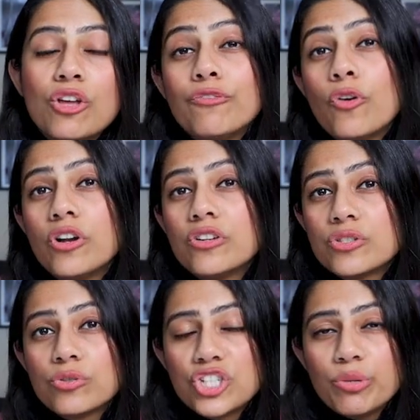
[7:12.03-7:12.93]
for a
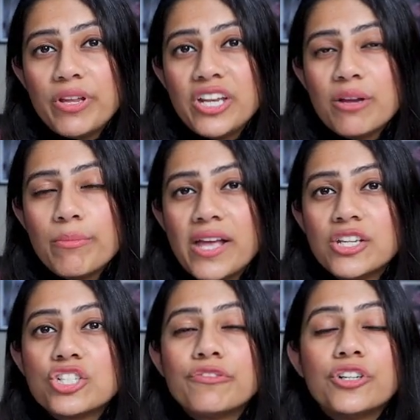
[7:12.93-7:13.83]
social media
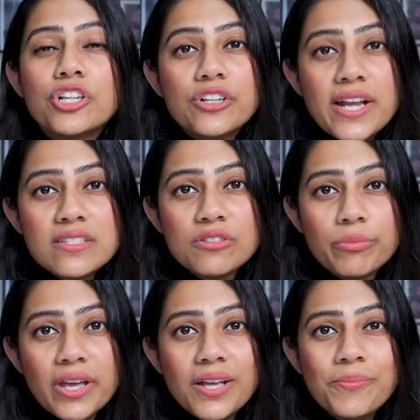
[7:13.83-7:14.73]
manager for a
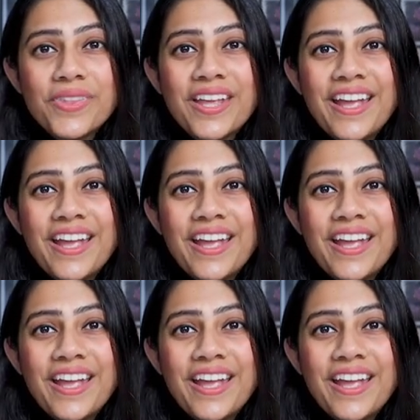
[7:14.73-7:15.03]
resume,